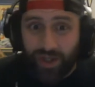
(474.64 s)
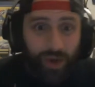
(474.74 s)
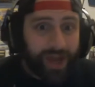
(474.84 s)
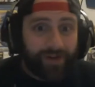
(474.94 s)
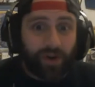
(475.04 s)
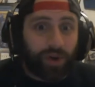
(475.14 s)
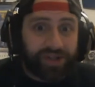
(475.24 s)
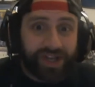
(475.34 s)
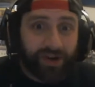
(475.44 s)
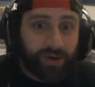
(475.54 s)
You have a
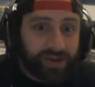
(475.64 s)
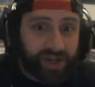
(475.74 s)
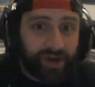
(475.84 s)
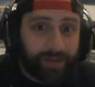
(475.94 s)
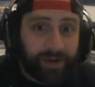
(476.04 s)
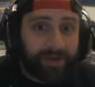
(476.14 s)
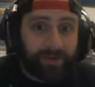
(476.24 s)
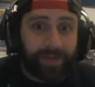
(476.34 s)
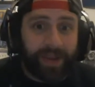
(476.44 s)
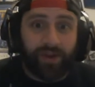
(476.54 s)
goaltender who's going to be able
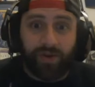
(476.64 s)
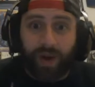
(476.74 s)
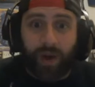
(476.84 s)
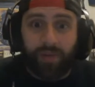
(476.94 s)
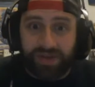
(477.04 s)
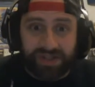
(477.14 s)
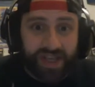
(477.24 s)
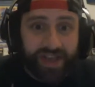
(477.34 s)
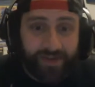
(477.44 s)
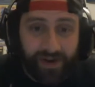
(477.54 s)
to bail you out with a
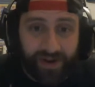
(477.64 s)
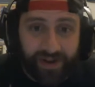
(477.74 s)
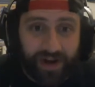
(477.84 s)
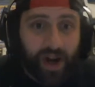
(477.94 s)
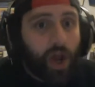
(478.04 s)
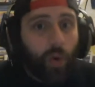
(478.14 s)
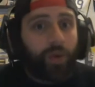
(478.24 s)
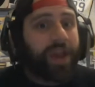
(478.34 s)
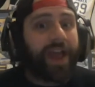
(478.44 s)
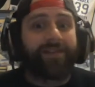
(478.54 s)
save here and there.
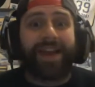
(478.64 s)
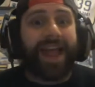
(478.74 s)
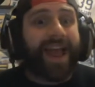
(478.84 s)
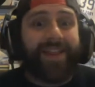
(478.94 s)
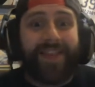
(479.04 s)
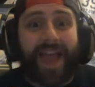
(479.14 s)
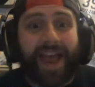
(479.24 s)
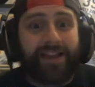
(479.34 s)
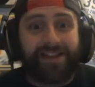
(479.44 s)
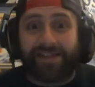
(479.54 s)
We haven't had
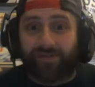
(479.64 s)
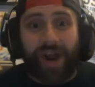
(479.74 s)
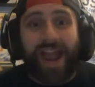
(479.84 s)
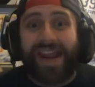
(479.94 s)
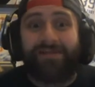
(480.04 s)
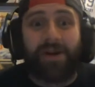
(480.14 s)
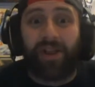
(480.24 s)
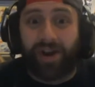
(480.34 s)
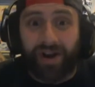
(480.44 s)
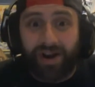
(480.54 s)
that since Ryan
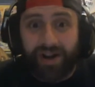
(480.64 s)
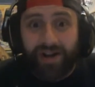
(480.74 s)
Miller.